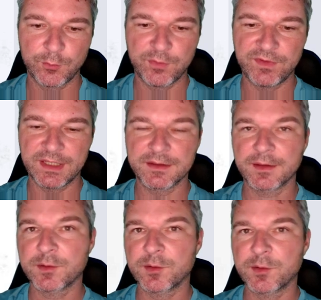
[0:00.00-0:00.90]
With
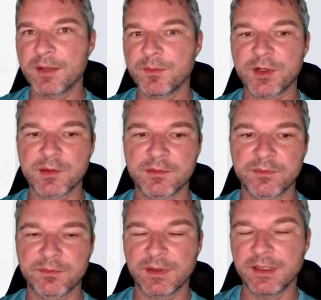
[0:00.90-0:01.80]
index 1
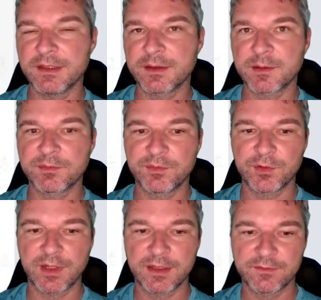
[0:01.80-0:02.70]
because the index
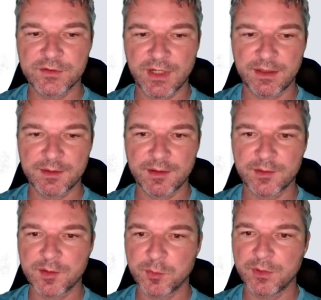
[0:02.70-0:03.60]
for nth child
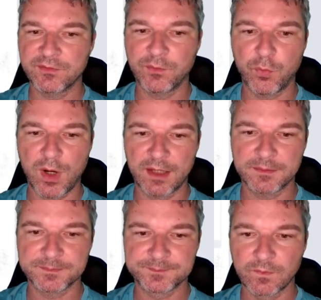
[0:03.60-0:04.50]
starts with
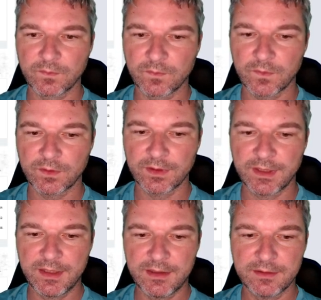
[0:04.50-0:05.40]
1.
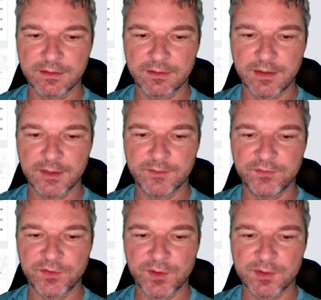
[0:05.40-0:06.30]
Okay, got the
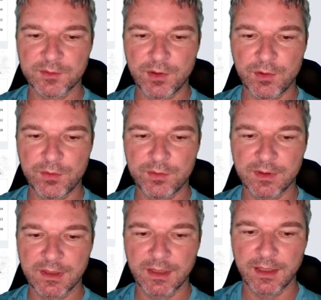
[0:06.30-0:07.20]
first
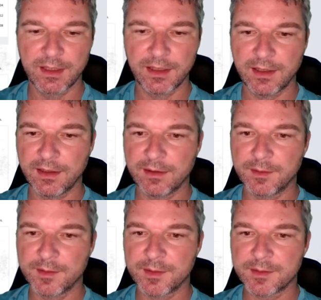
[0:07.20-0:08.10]
row
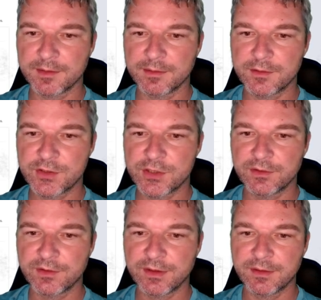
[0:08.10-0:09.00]
and 16
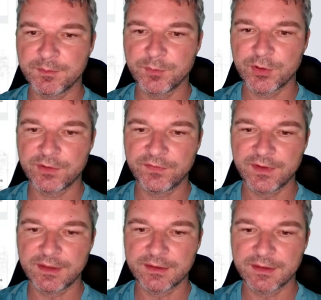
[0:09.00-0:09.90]
children,
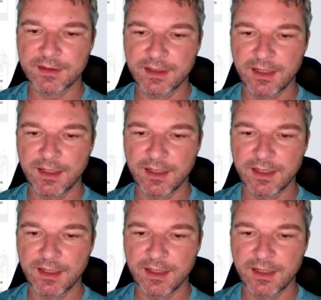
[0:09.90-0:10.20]
perfect.